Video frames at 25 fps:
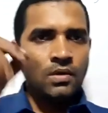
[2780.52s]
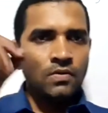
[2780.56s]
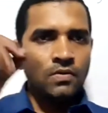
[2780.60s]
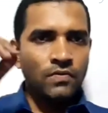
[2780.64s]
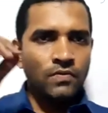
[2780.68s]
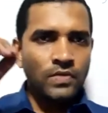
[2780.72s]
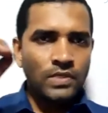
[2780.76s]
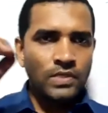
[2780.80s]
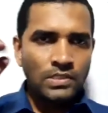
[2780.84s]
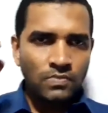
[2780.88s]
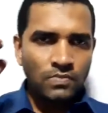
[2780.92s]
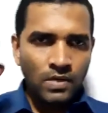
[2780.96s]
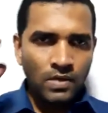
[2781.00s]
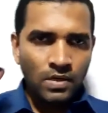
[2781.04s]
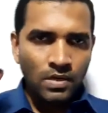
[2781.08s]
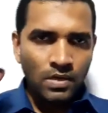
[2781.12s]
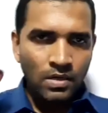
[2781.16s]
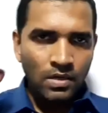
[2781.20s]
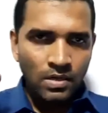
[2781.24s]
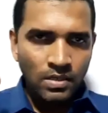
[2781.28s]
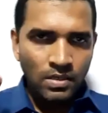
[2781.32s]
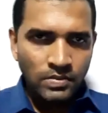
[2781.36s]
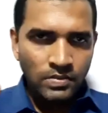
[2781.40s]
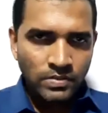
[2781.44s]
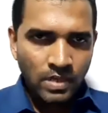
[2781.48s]
First one
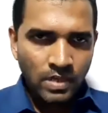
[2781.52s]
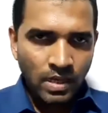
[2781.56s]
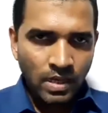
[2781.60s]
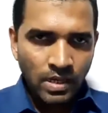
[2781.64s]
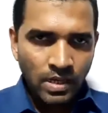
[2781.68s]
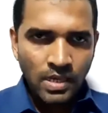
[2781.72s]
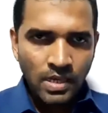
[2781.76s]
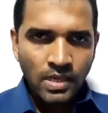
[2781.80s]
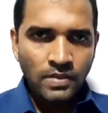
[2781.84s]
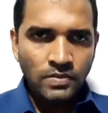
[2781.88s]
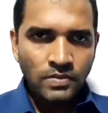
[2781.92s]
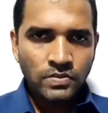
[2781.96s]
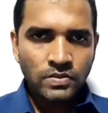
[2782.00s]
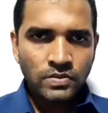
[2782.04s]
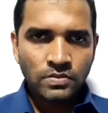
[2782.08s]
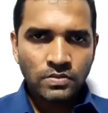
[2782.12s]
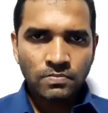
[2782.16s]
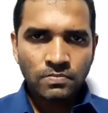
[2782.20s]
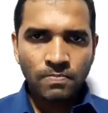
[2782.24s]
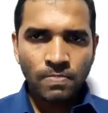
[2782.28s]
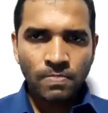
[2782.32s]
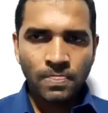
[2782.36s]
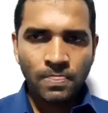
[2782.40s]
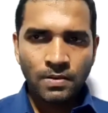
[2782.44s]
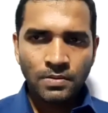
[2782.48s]
is keys.
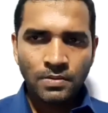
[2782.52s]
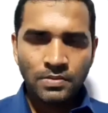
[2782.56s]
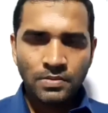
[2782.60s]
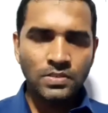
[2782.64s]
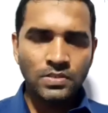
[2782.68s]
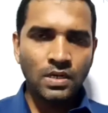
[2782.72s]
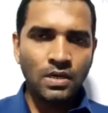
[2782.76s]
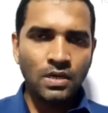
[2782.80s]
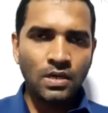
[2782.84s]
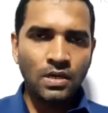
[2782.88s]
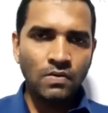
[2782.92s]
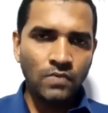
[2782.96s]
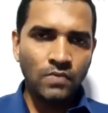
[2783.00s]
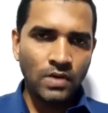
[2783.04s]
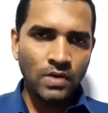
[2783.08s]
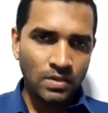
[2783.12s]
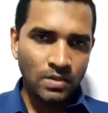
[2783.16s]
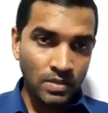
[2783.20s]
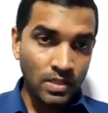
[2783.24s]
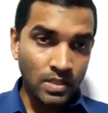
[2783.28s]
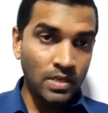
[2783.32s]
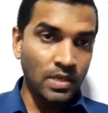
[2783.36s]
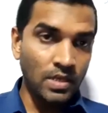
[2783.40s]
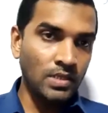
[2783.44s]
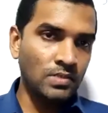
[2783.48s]
Second one,
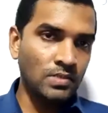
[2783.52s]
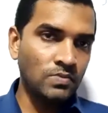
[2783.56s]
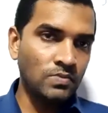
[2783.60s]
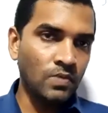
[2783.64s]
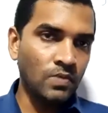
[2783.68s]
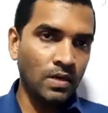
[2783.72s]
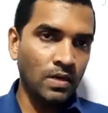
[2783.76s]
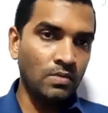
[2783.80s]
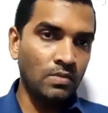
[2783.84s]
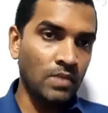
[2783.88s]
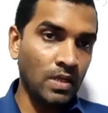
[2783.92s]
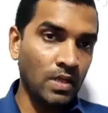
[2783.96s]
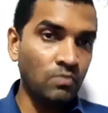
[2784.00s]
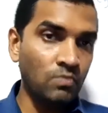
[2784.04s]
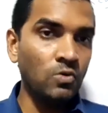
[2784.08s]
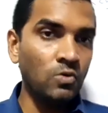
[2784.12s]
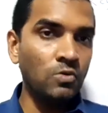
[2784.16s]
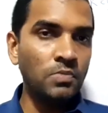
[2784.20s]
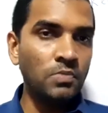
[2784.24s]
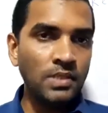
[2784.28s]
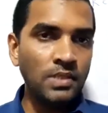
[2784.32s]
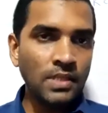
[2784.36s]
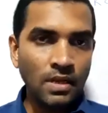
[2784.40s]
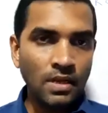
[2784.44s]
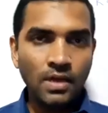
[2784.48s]
the next one, that would
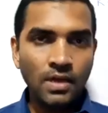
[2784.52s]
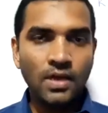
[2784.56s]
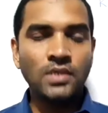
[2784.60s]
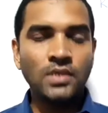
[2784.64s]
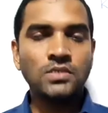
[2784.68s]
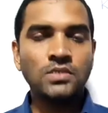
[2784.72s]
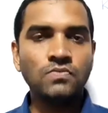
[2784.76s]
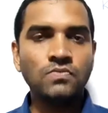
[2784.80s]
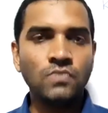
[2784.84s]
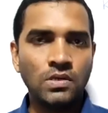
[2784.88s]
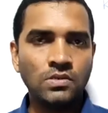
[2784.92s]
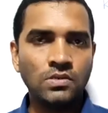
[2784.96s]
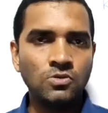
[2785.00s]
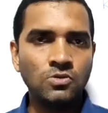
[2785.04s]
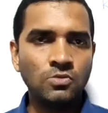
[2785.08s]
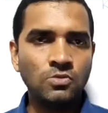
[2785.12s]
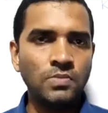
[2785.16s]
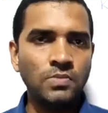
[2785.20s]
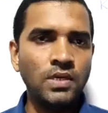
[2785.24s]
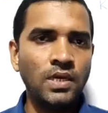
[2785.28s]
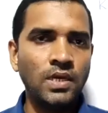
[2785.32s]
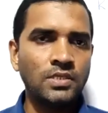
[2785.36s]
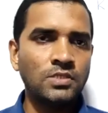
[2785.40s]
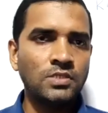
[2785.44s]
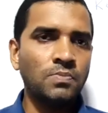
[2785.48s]
be the last one to
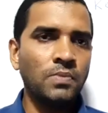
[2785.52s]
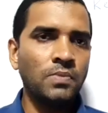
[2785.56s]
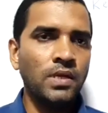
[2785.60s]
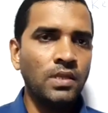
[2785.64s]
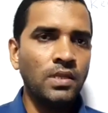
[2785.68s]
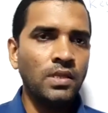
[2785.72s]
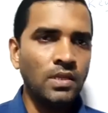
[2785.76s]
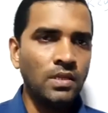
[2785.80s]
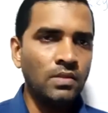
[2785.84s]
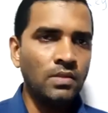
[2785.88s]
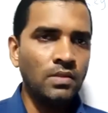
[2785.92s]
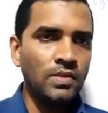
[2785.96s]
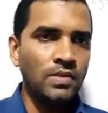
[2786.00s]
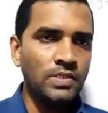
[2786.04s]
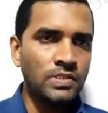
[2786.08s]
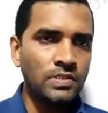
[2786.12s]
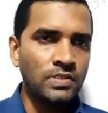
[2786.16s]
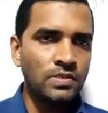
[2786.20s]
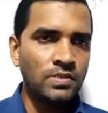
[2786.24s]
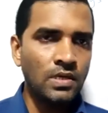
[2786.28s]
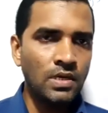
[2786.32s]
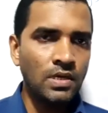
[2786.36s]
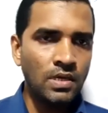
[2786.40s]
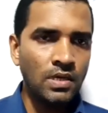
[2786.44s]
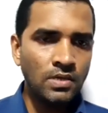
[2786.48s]
be explained in this